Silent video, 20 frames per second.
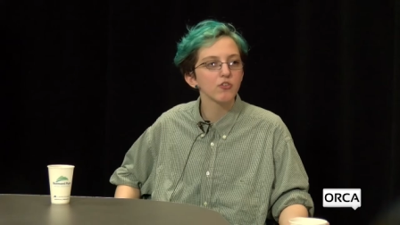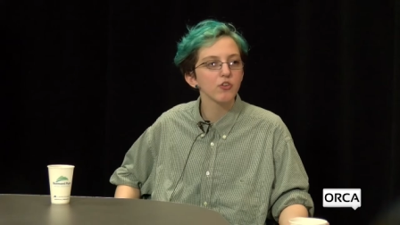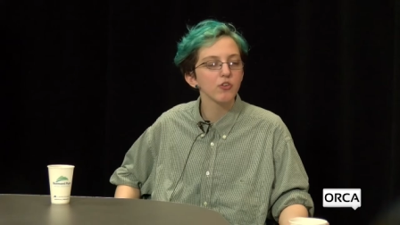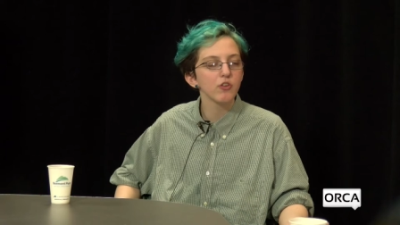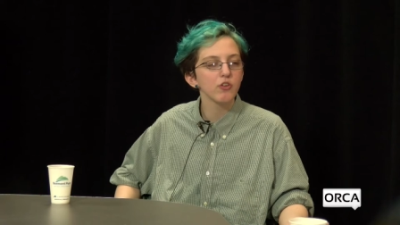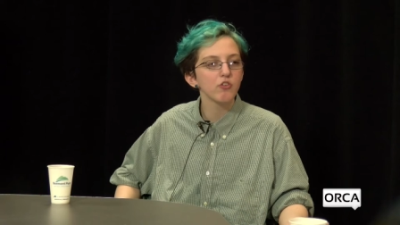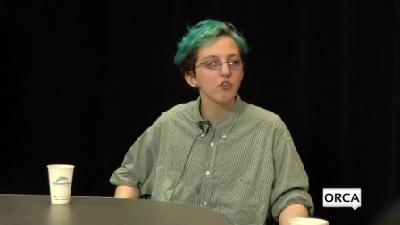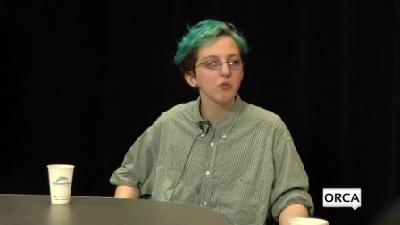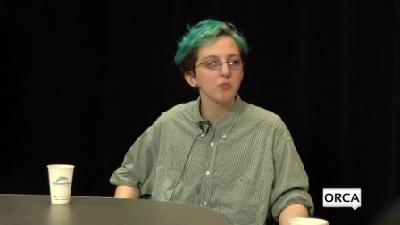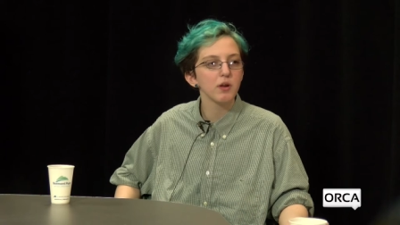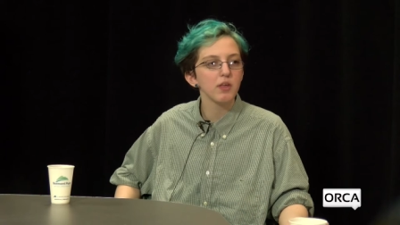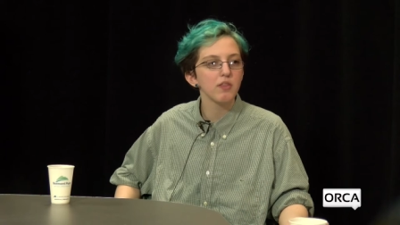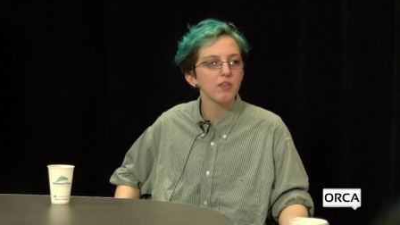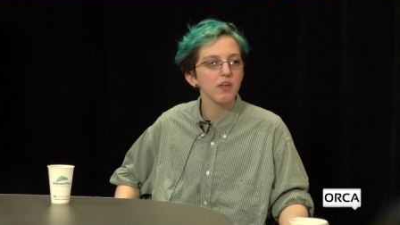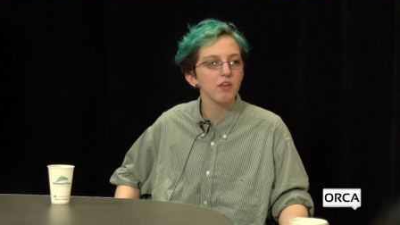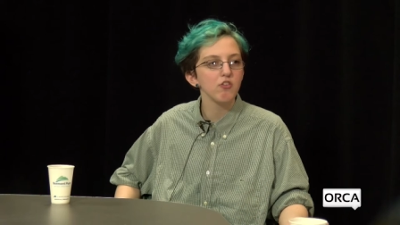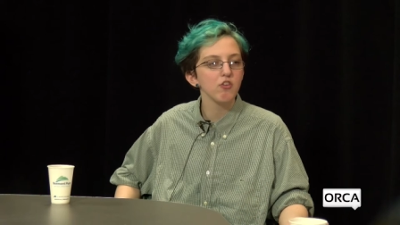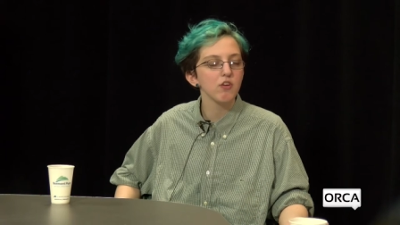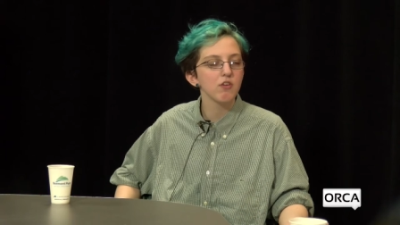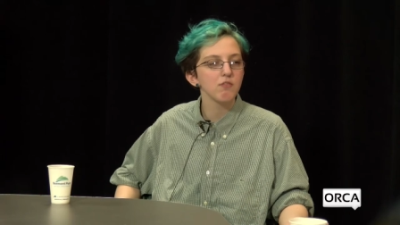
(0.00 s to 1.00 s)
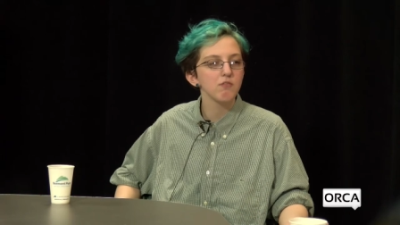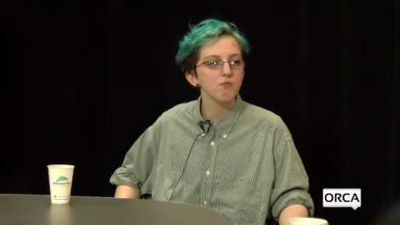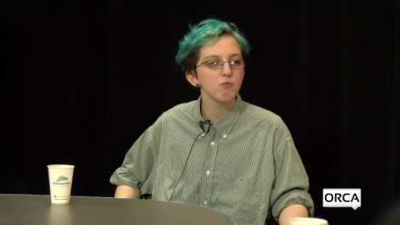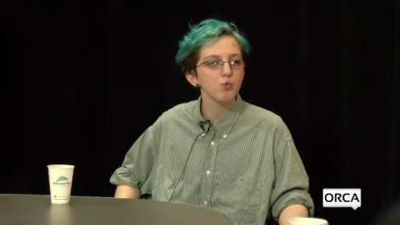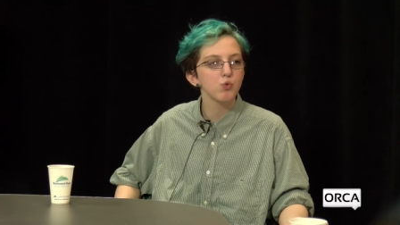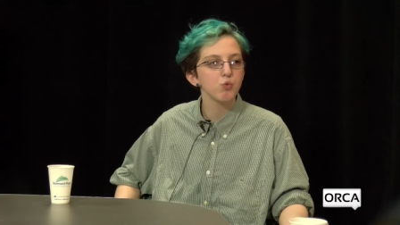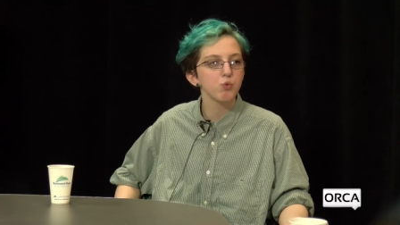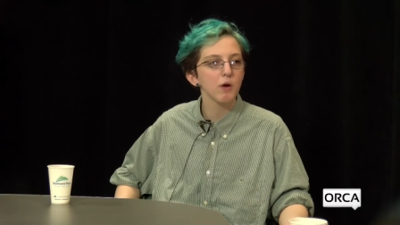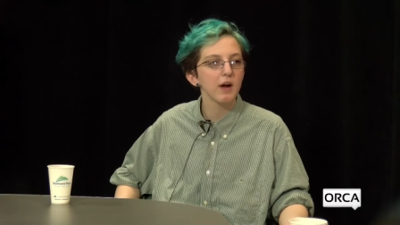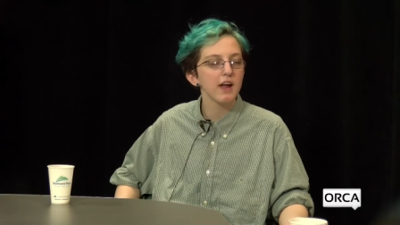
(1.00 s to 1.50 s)
only so many things you can
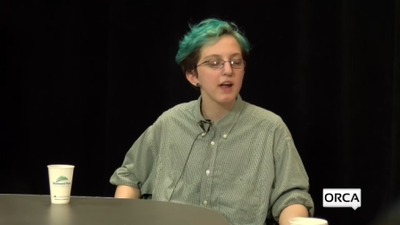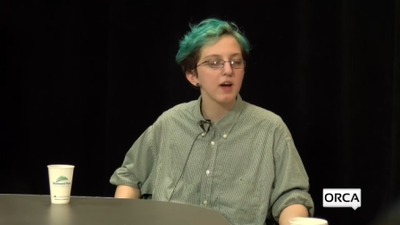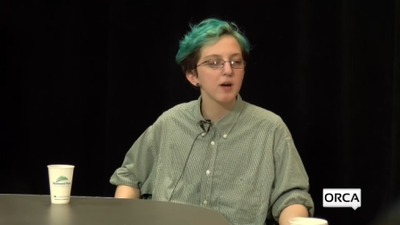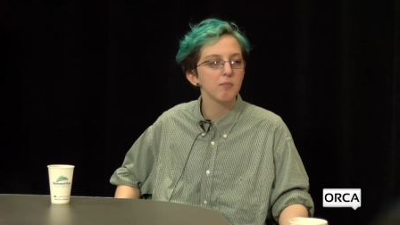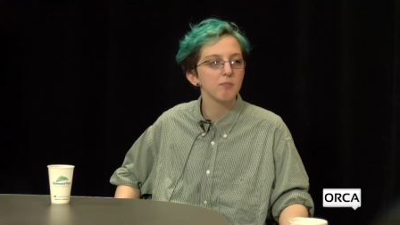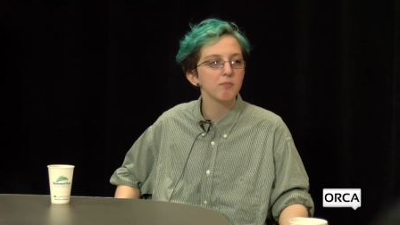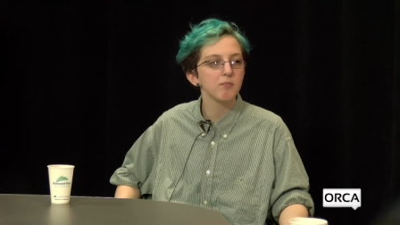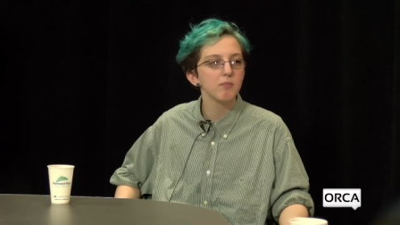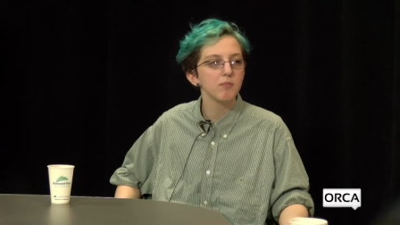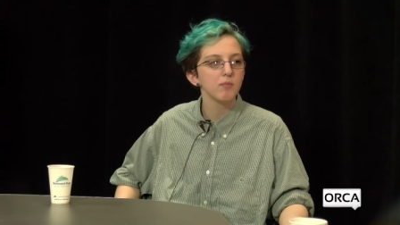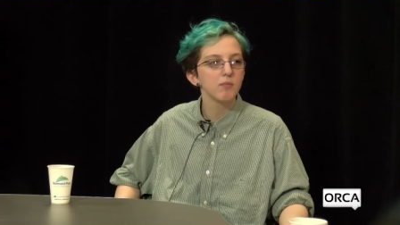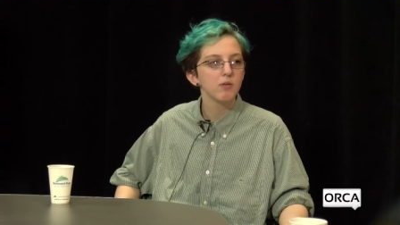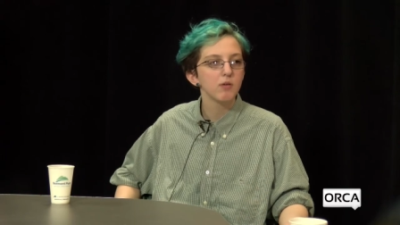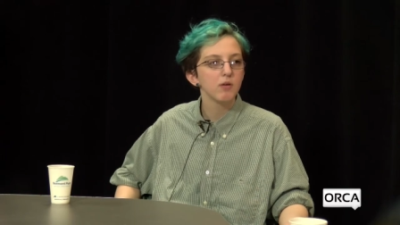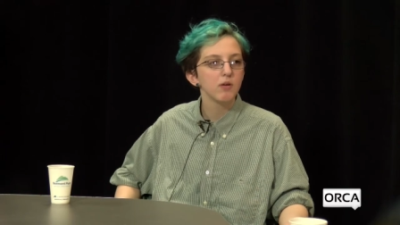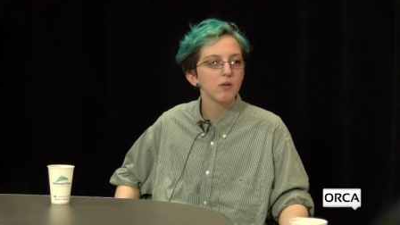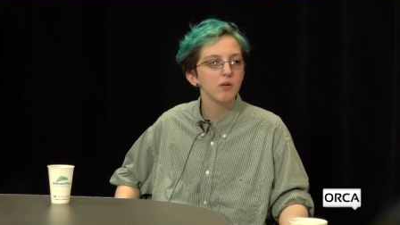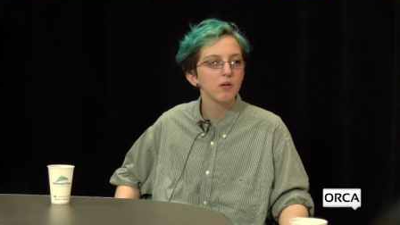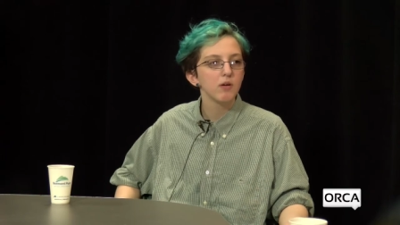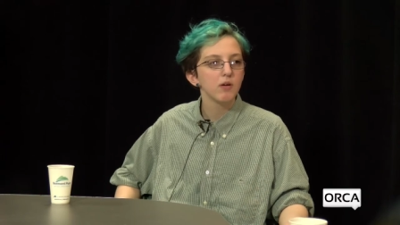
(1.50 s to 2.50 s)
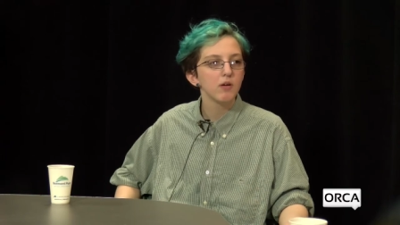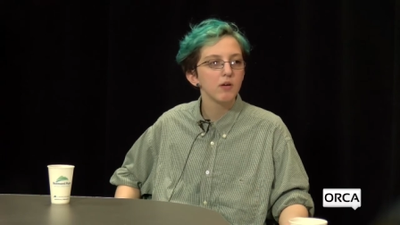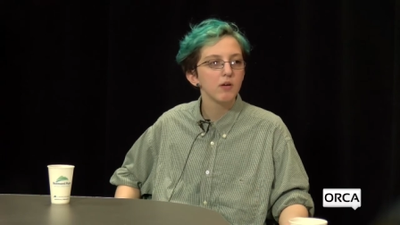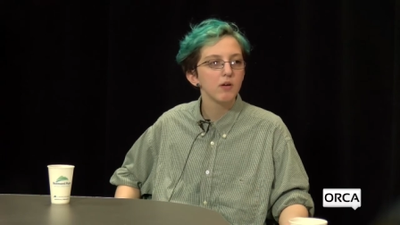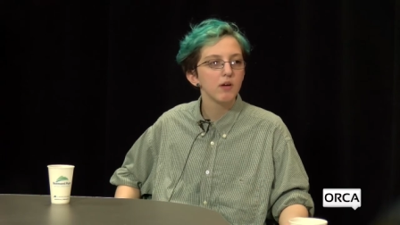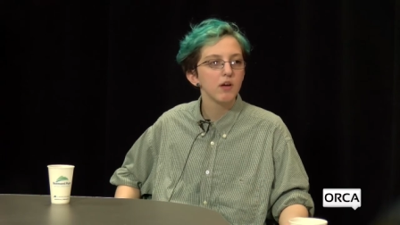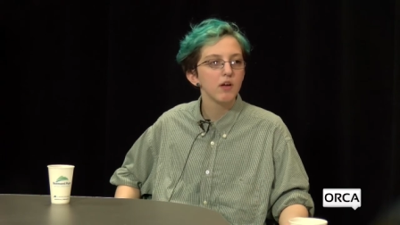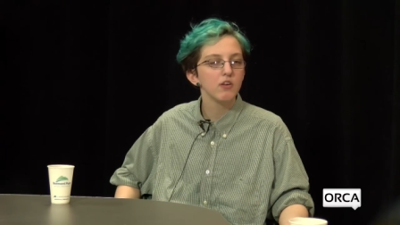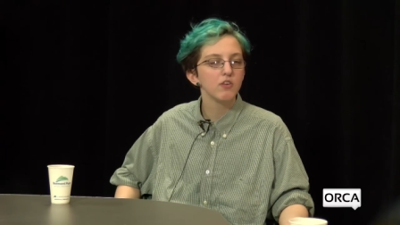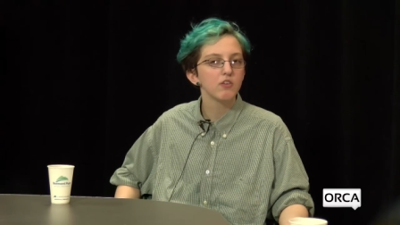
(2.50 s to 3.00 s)
cram
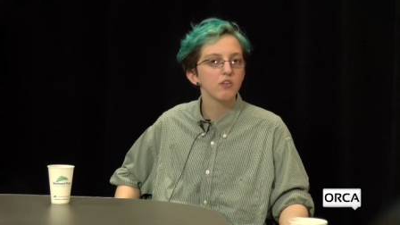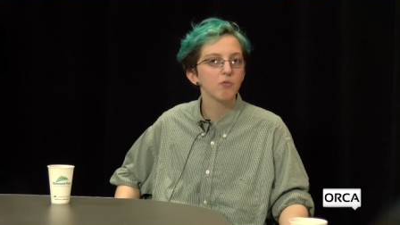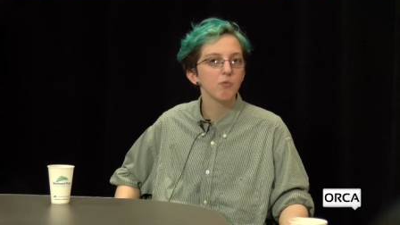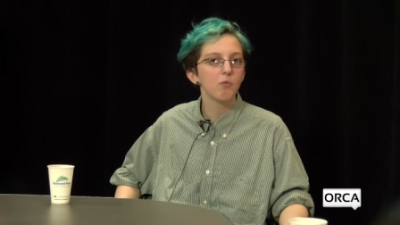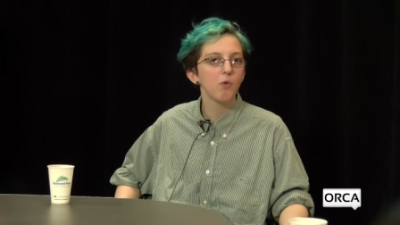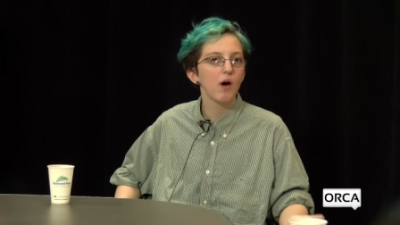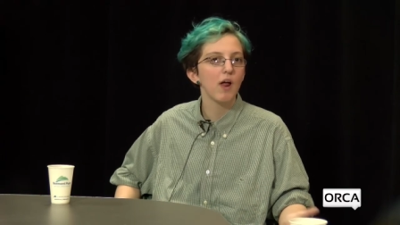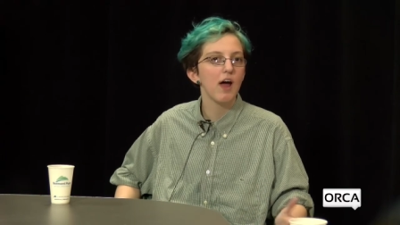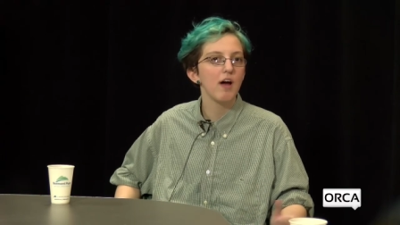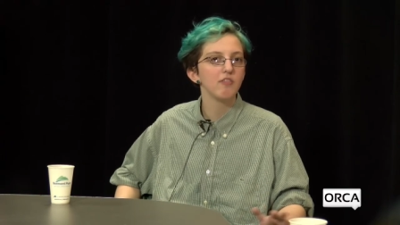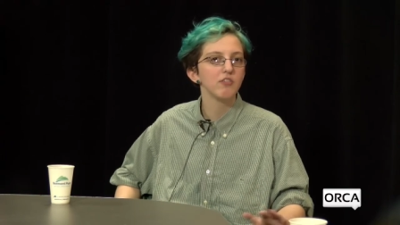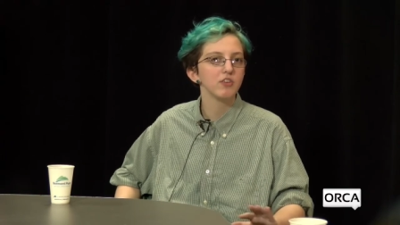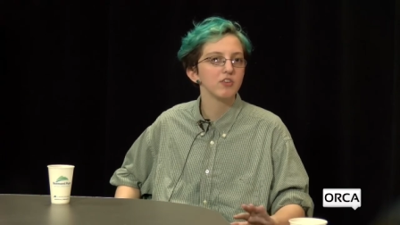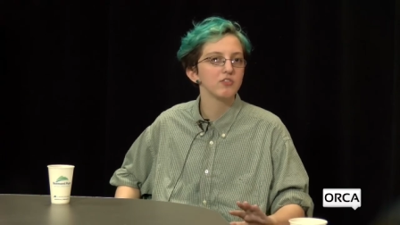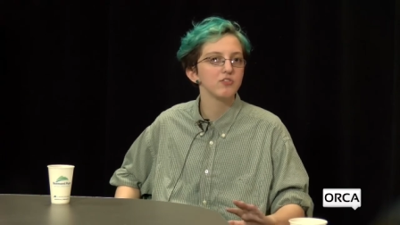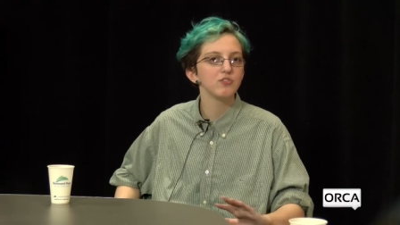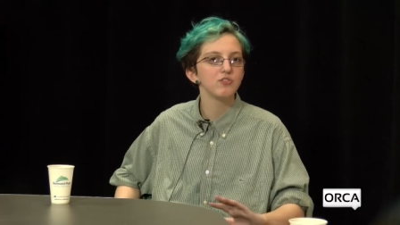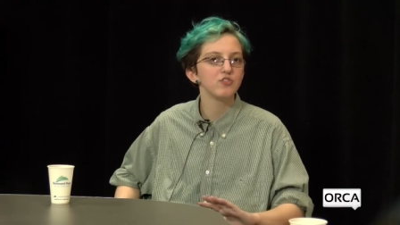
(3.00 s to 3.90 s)
into whatever.